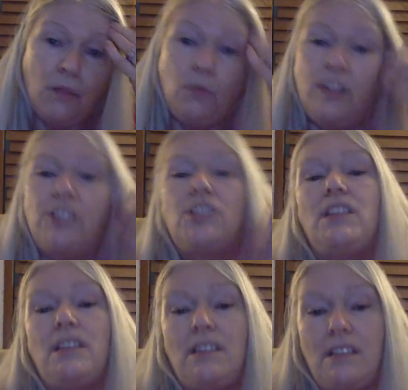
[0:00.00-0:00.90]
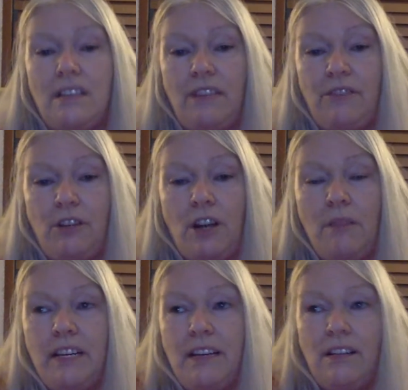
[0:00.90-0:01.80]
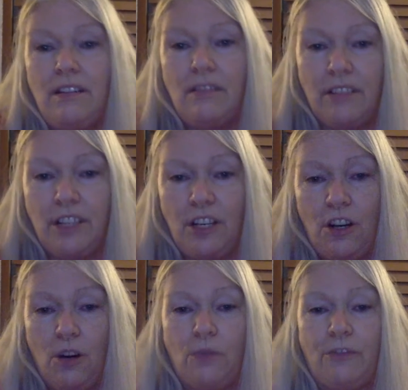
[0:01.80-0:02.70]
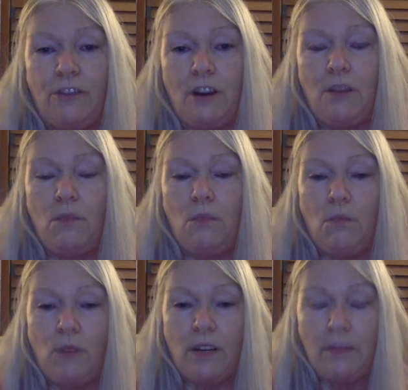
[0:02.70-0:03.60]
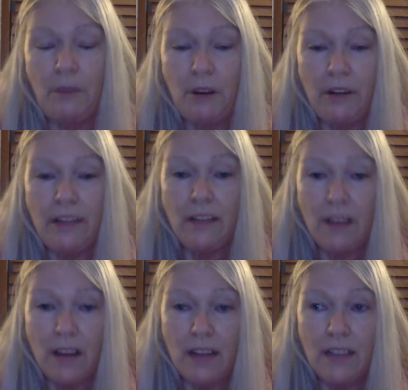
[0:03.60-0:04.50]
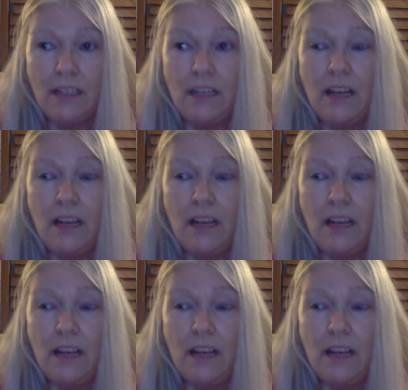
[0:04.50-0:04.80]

which is, if you're coming in, you know, from the parking lot,